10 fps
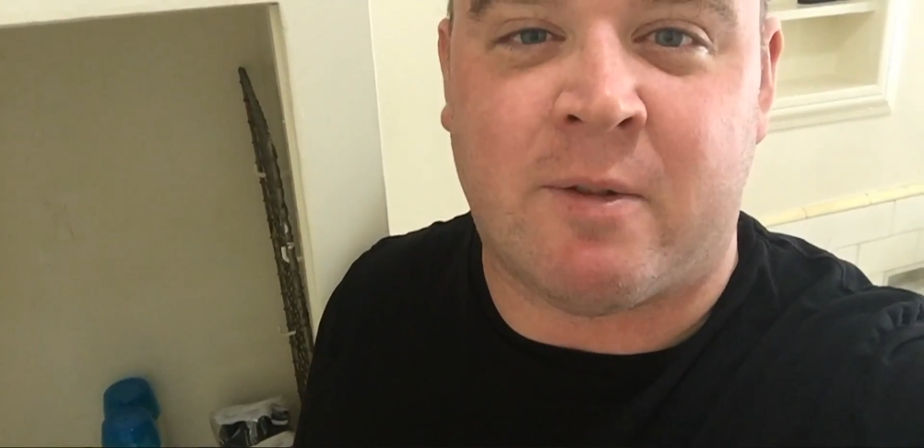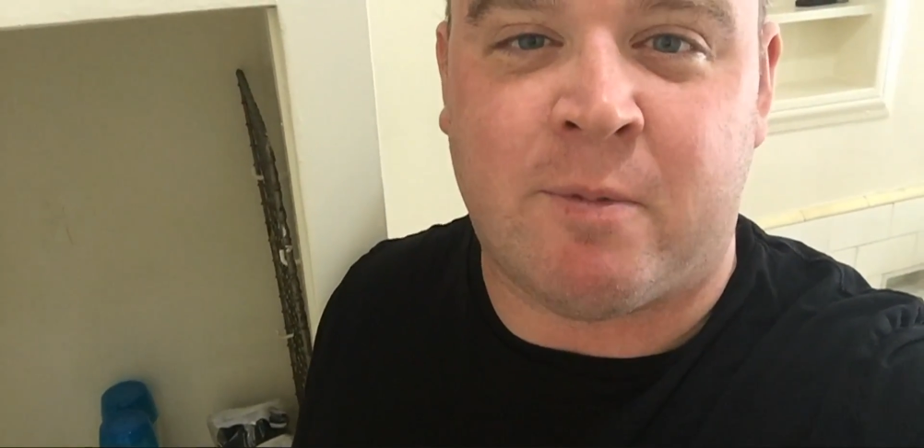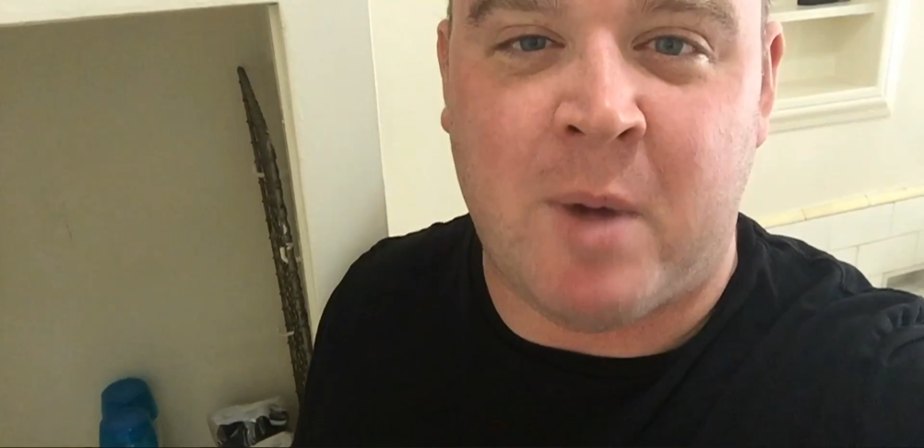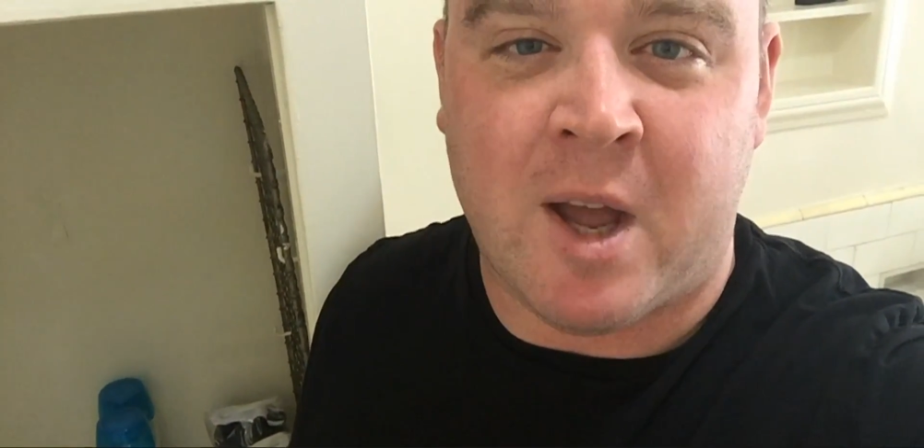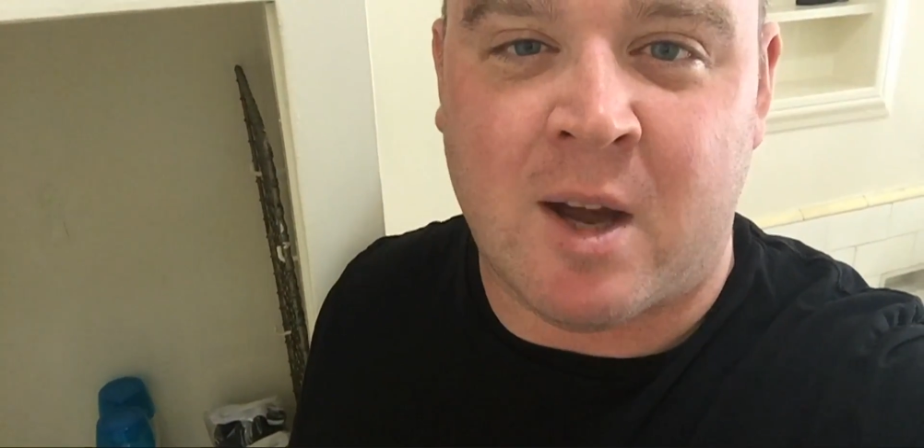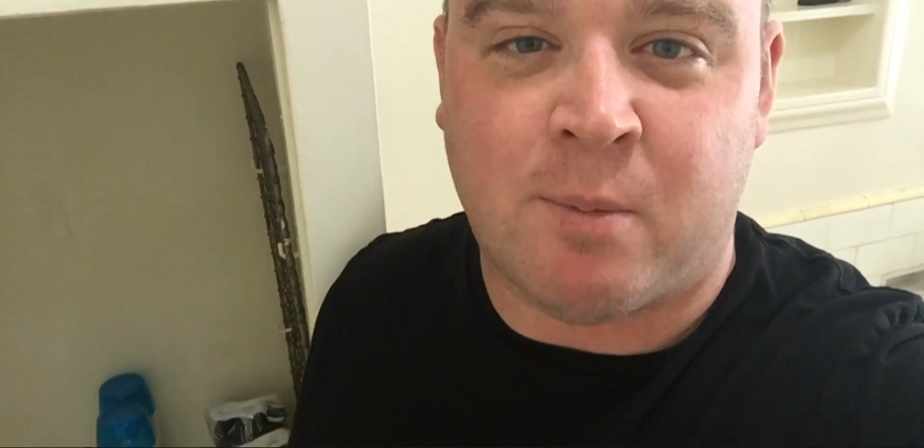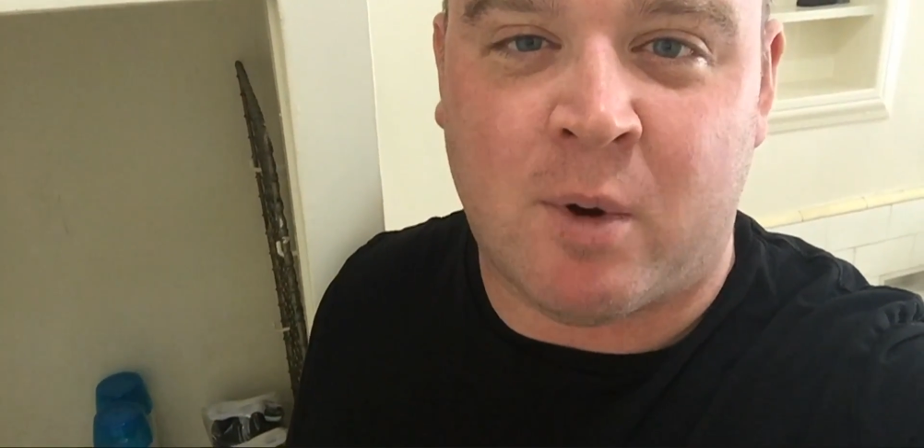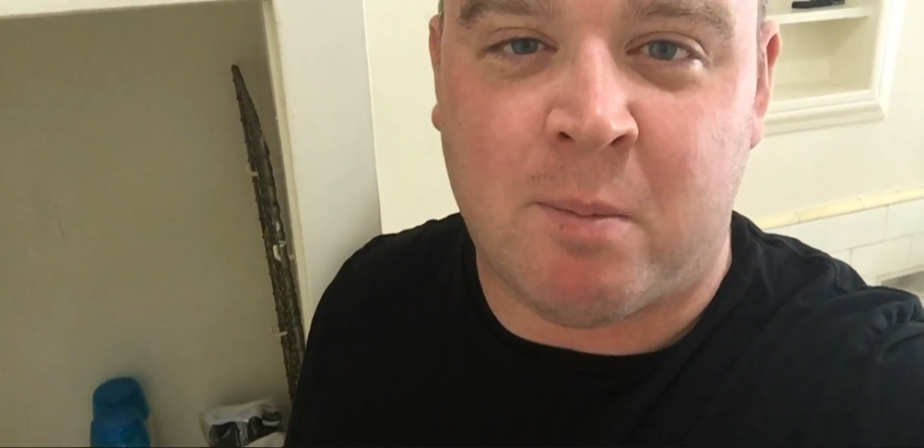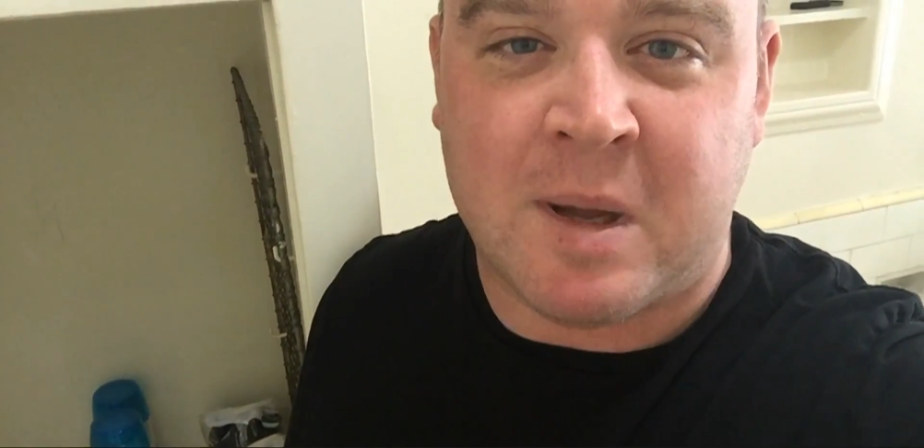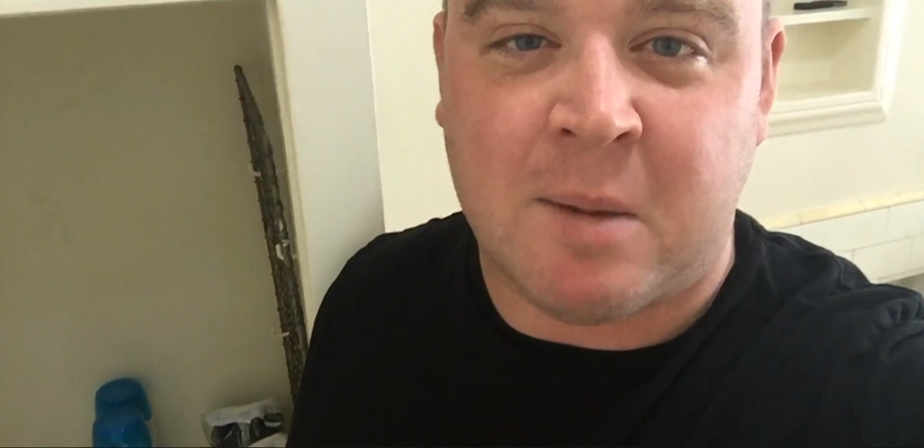of making up
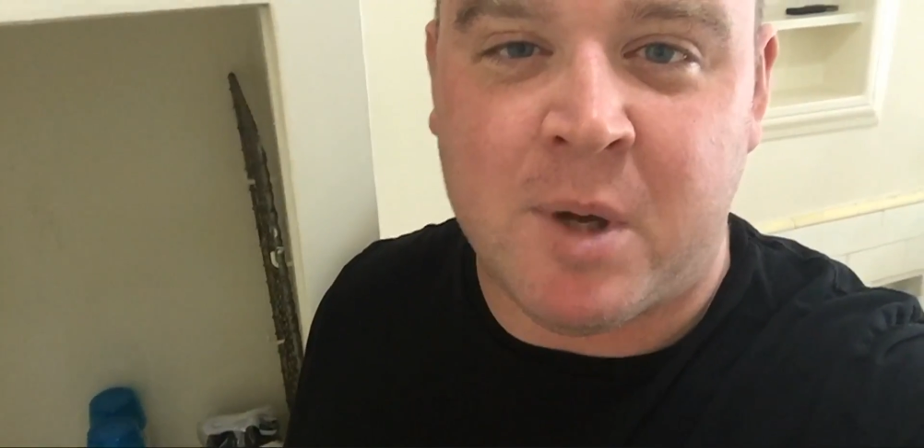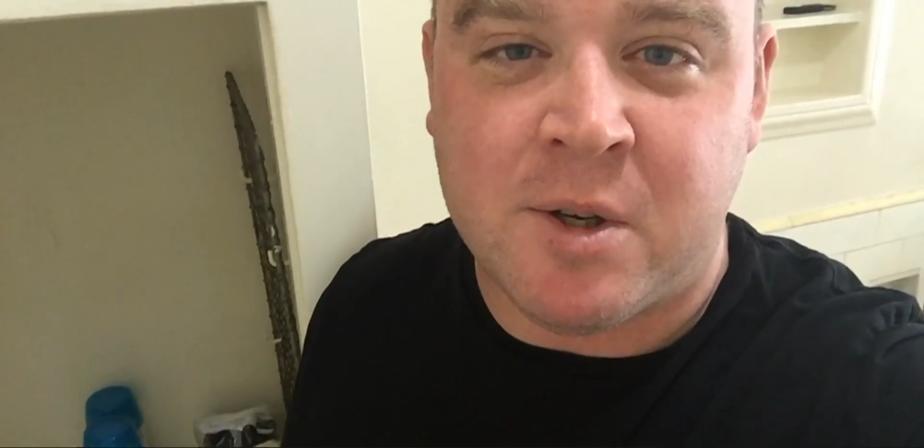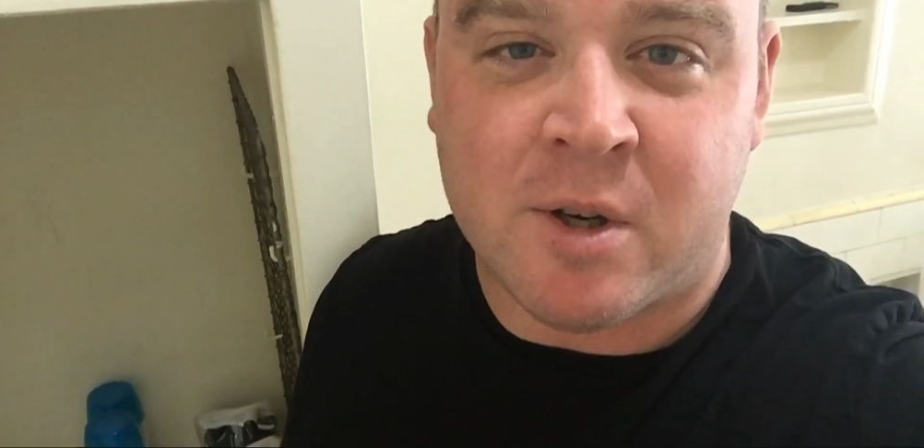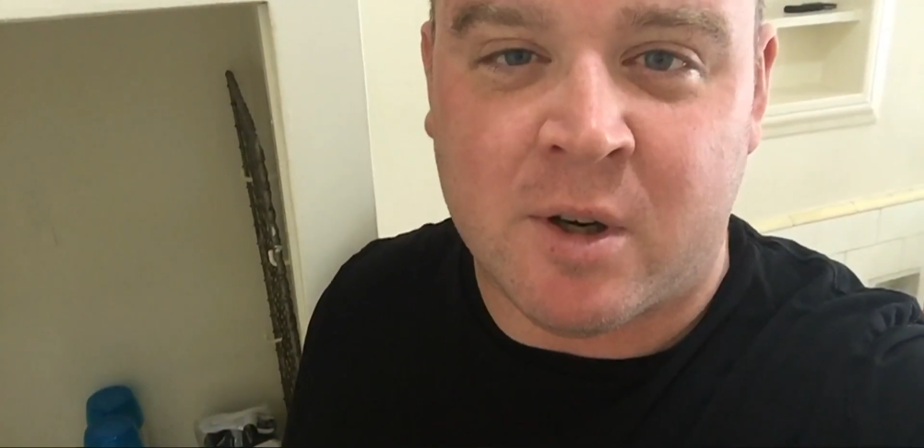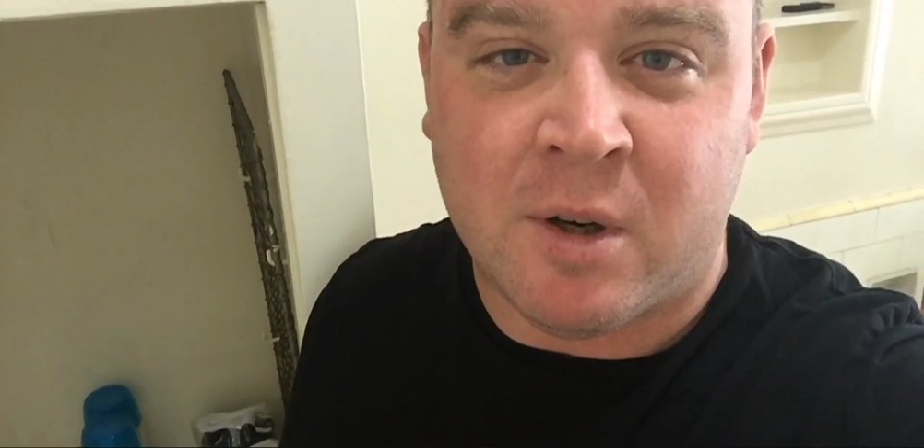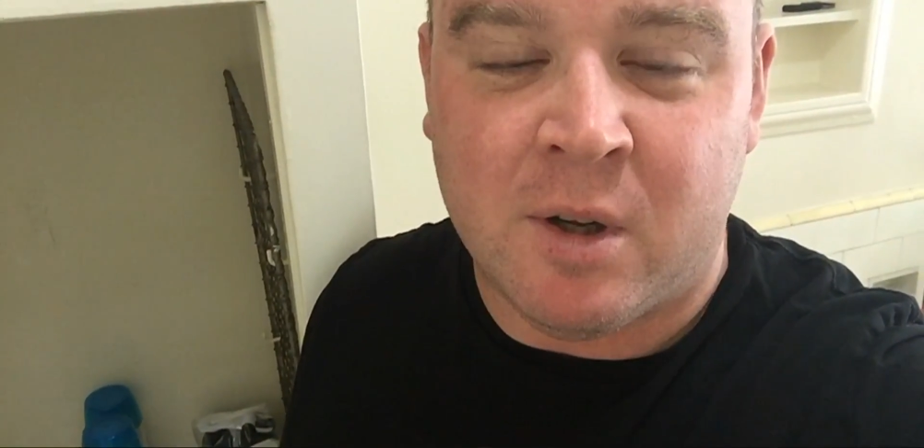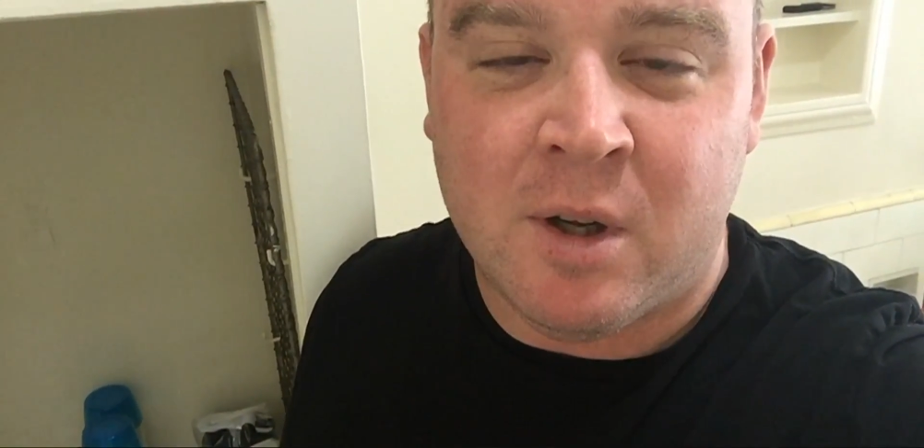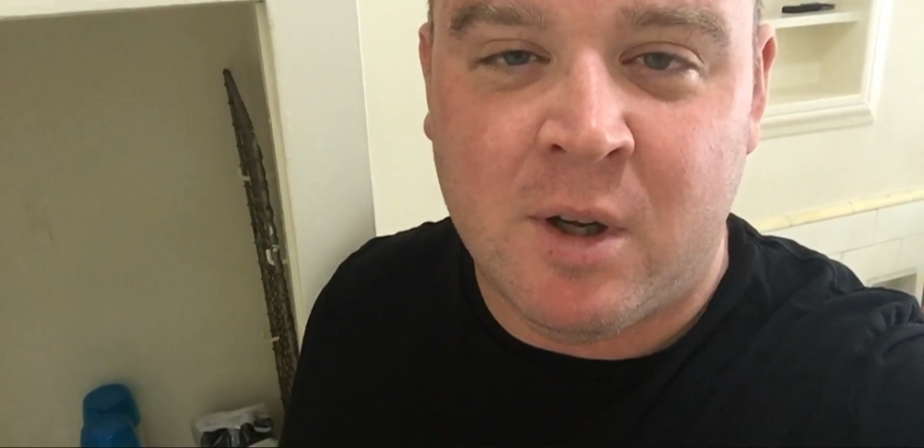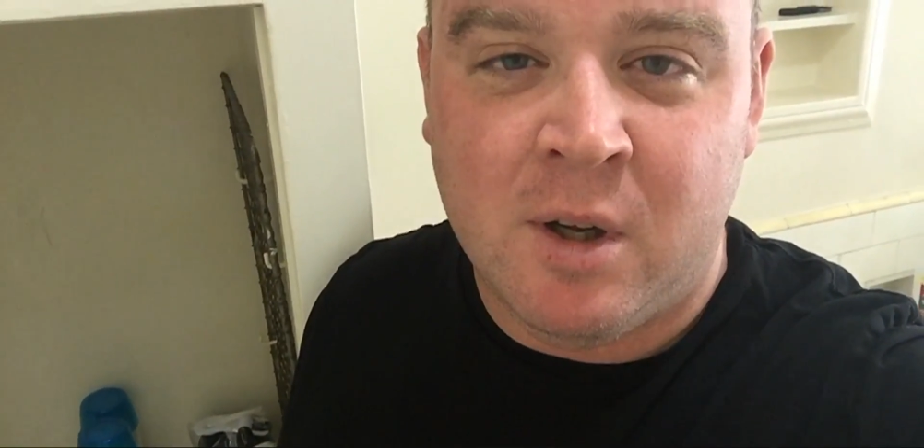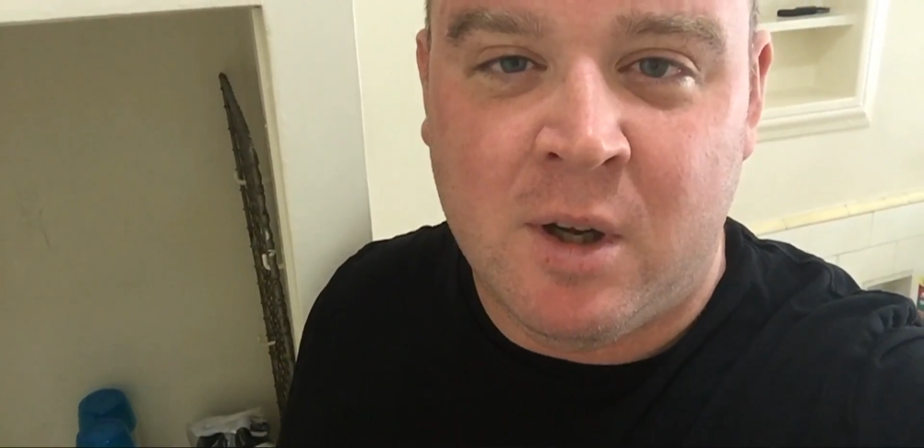one big pitcher,
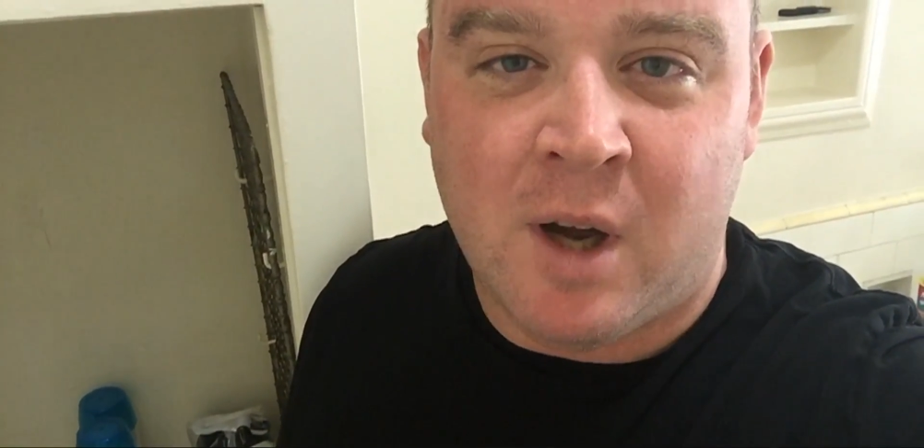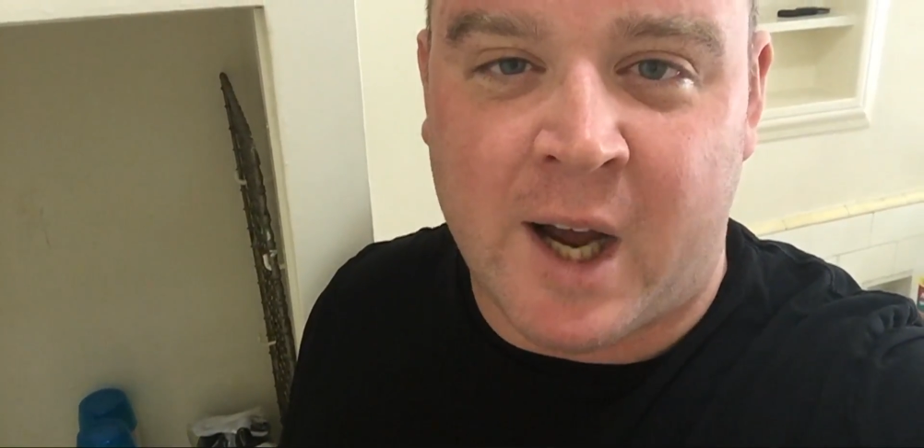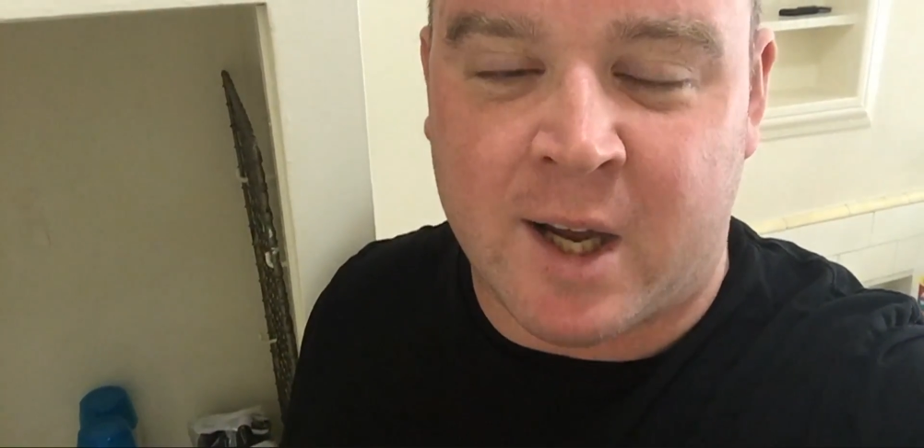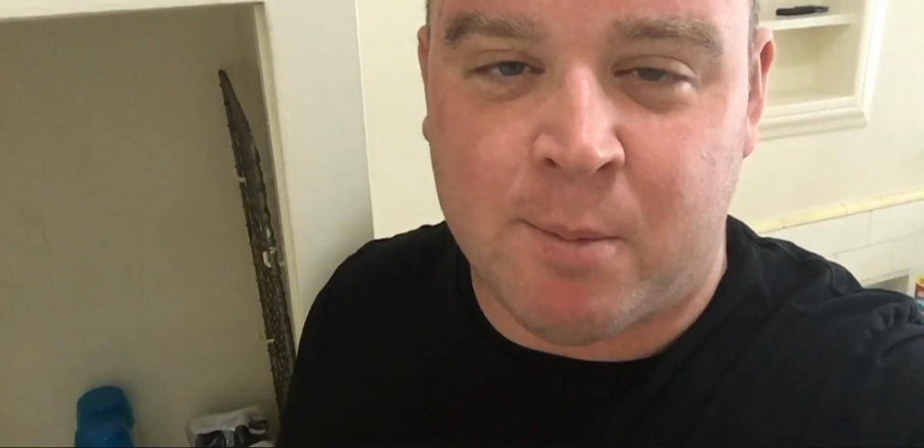I can